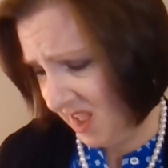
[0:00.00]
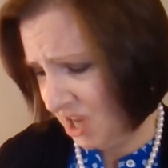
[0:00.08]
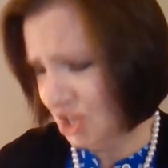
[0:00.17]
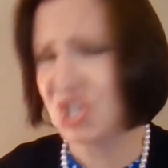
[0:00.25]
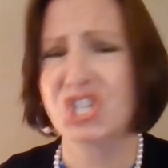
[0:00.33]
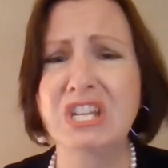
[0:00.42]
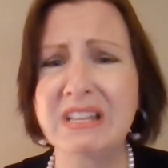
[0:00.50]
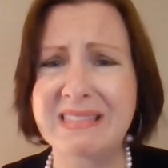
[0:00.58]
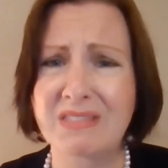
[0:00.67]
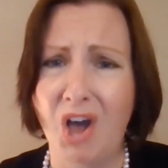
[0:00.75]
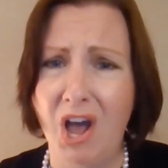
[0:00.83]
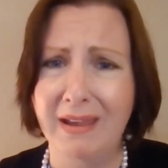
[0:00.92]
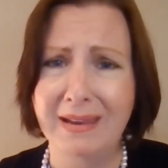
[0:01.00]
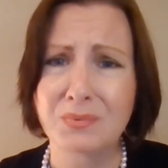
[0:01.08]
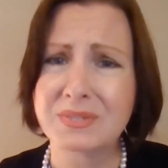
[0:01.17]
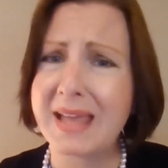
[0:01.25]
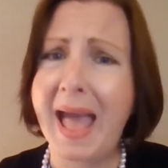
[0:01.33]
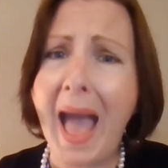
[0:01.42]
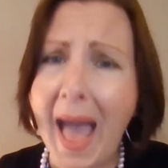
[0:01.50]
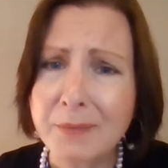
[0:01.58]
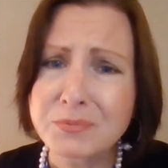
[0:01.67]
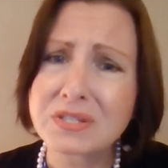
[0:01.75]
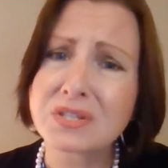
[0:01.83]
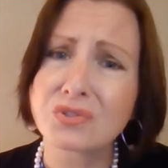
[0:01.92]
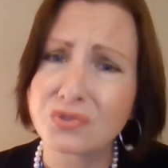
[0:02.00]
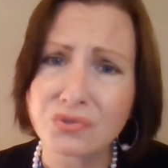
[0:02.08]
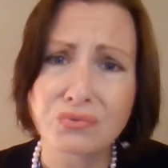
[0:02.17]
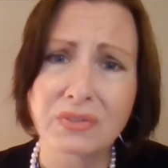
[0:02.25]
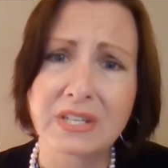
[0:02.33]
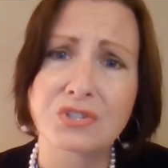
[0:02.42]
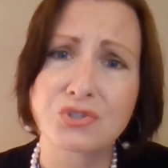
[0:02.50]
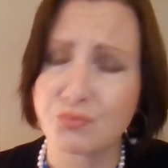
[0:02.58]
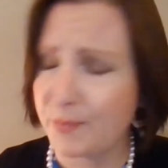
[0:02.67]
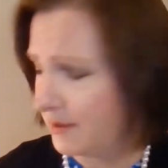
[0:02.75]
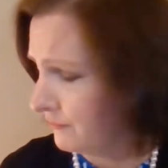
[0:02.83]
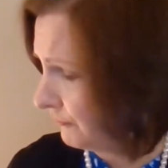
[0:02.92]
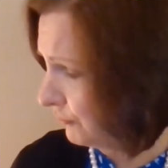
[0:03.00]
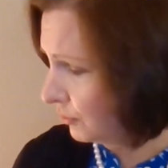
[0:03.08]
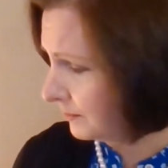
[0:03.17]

She thought it was absolutely dreadful.